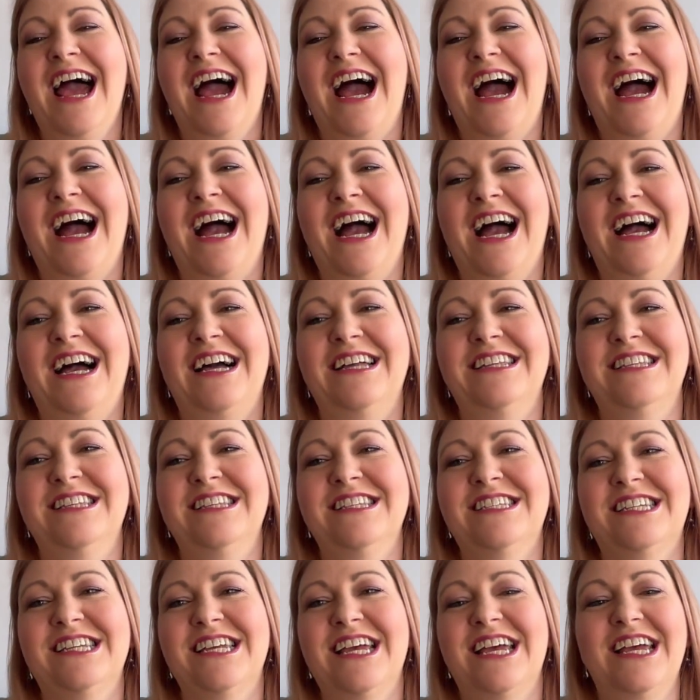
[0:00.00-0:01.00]

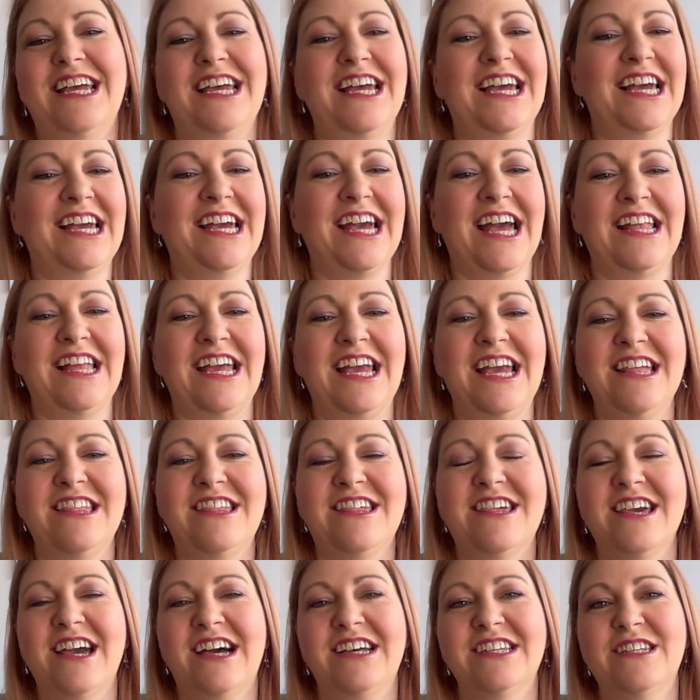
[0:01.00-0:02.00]
And again, it
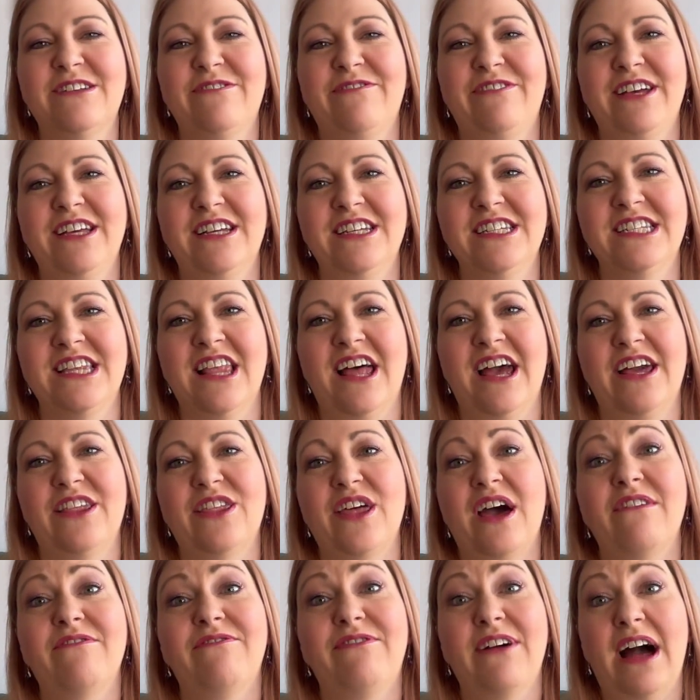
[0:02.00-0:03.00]
just feels like
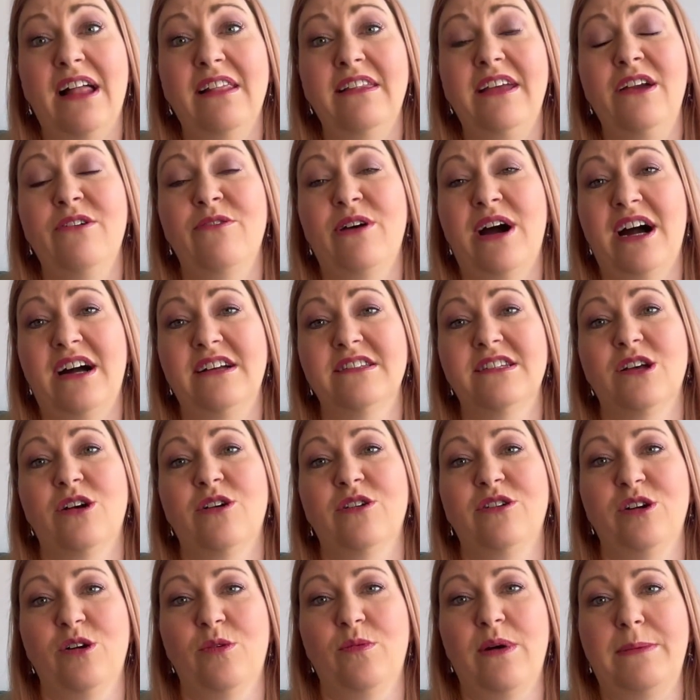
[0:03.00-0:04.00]
that value add
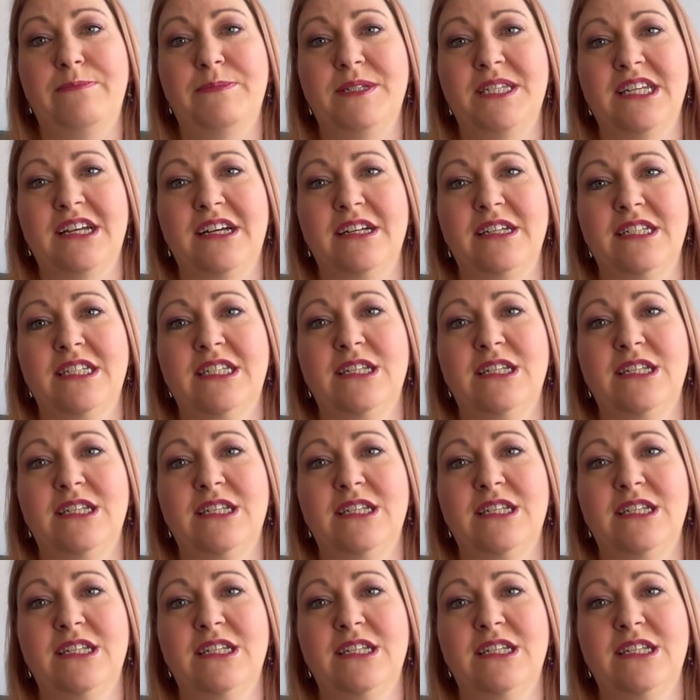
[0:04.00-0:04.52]
on your website.